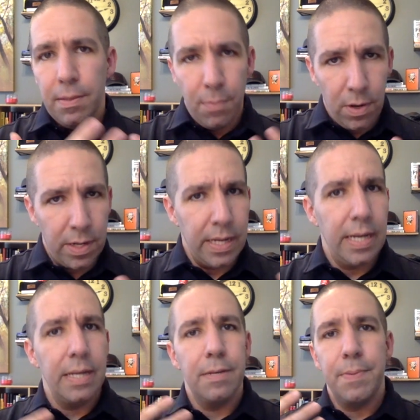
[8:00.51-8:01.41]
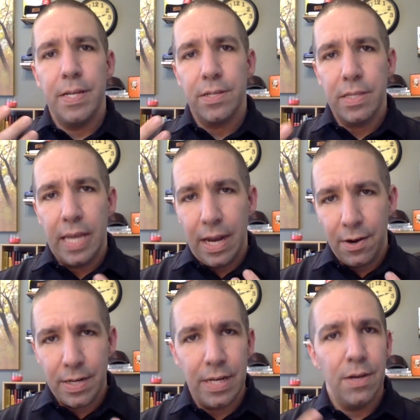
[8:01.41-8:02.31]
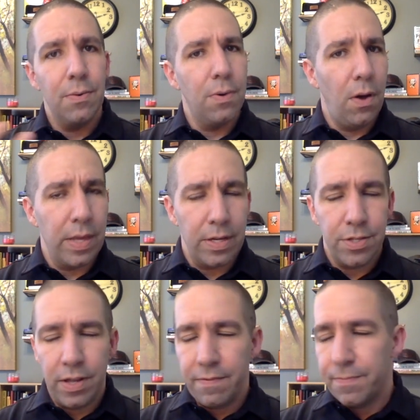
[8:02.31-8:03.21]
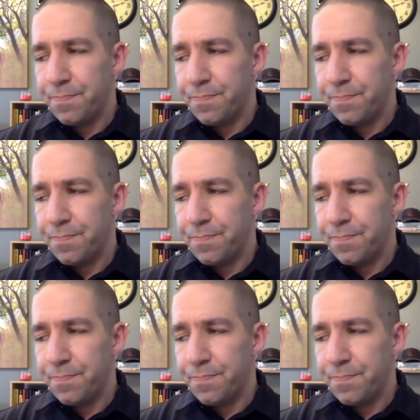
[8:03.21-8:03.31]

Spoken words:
market, depends on the area, all that good stuff.